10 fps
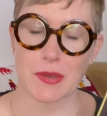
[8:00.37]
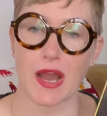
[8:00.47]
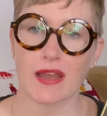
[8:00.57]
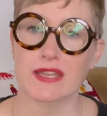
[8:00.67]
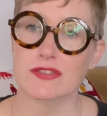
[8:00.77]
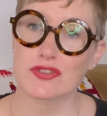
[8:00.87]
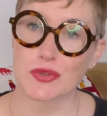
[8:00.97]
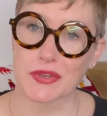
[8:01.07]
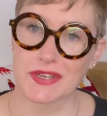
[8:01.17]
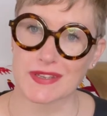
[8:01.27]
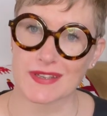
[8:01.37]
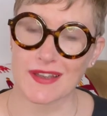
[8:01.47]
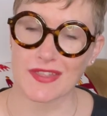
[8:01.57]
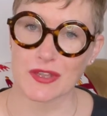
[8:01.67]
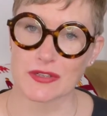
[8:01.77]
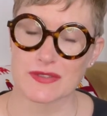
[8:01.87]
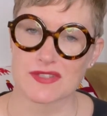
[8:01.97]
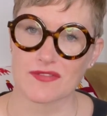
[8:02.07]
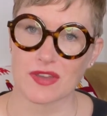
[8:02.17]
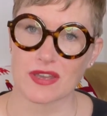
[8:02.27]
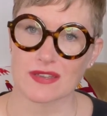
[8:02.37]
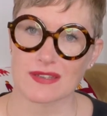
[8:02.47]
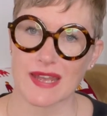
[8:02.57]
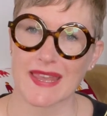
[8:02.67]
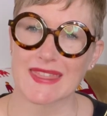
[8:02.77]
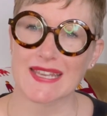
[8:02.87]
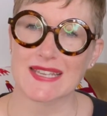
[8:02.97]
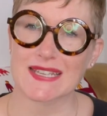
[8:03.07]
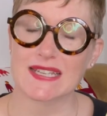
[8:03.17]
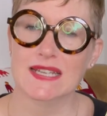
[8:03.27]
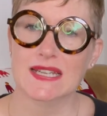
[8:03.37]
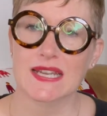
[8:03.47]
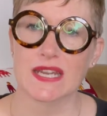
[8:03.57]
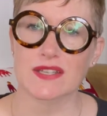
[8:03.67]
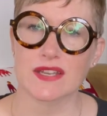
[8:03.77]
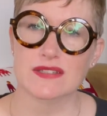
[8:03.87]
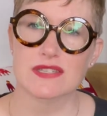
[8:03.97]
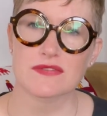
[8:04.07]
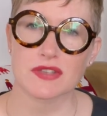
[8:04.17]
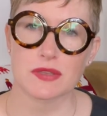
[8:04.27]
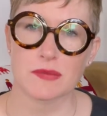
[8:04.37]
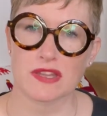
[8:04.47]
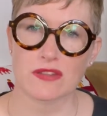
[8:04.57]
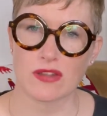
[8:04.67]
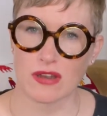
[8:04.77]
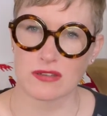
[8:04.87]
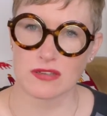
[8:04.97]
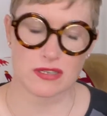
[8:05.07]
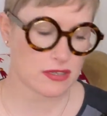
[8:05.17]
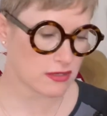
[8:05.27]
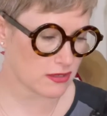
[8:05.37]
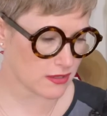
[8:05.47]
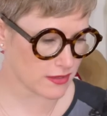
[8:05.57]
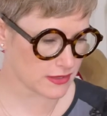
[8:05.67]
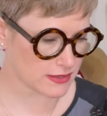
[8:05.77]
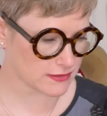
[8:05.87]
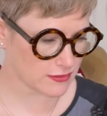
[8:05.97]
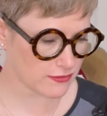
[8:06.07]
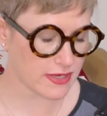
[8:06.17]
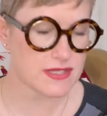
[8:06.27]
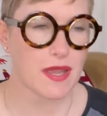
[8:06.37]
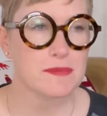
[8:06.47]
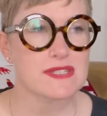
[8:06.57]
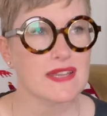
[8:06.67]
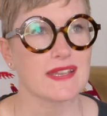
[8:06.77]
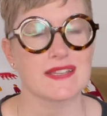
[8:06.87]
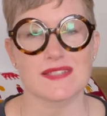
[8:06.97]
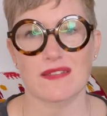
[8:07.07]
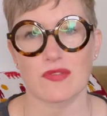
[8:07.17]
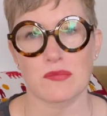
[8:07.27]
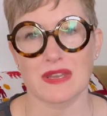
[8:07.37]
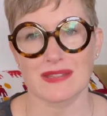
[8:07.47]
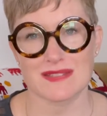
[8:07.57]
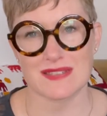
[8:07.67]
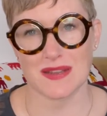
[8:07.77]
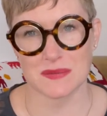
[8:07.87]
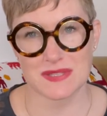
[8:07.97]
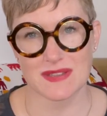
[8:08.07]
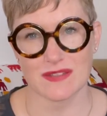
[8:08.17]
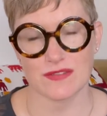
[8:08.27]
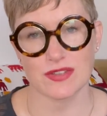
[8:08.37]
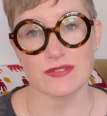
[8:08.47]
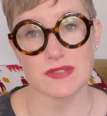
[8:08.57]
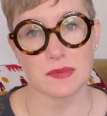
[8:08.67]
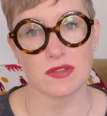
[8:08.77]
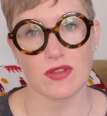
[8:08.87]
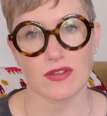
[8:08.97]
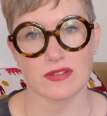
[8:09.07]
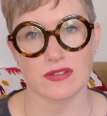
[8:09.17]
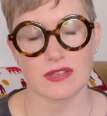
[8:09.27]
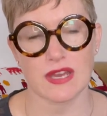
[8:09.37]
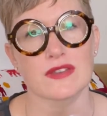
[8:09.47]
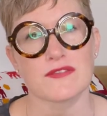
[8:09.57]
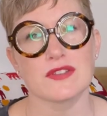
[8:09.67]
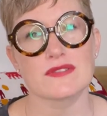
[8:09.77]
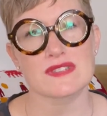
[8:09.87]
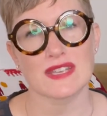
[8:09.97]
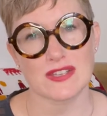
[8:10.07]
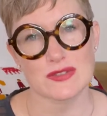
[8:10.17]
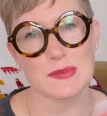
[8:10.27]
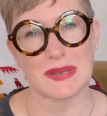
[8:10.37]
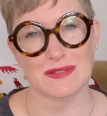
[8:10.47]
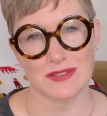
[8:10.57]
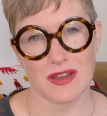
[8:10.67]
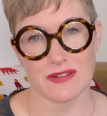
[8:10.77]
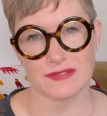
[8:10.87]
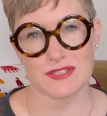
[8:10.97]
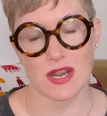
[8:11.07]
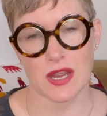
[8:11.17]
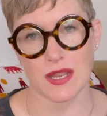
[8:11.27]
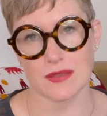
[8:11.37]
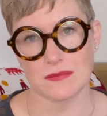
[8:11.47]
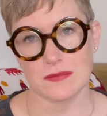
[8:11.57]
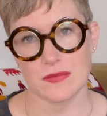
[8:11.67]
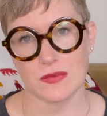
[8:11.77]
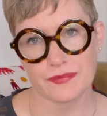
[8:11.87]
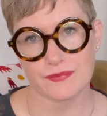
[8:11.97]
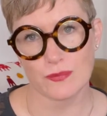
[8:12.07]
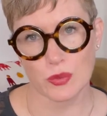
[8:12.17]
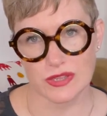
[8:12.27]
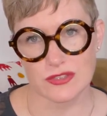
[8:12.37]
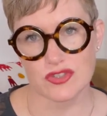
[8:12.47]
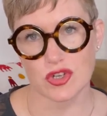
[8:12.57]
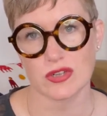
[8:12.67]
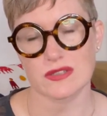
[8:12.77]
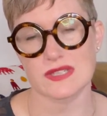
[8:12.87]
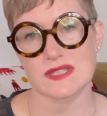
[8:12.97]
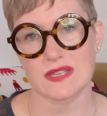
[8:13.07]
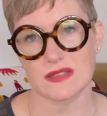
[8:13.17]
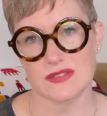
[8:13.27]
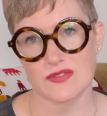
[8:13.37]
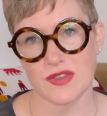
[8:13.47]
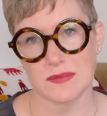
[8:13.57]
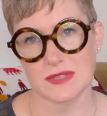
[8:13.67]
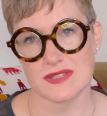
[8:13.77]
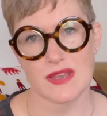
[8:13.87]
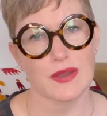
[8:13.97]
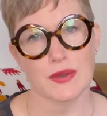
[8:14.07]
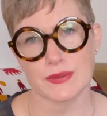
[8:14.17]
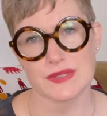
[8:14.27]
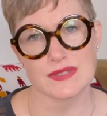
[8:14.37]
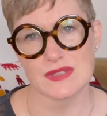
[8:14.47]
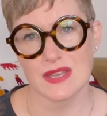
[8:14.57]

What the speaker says: I enjoyed it. I thought it was fun. I think it does feel a bit longer. The runtime is 87 minutes, and I would say it feels a bit longer than that. It feels like you spent a lot of time with the journalist in this family's house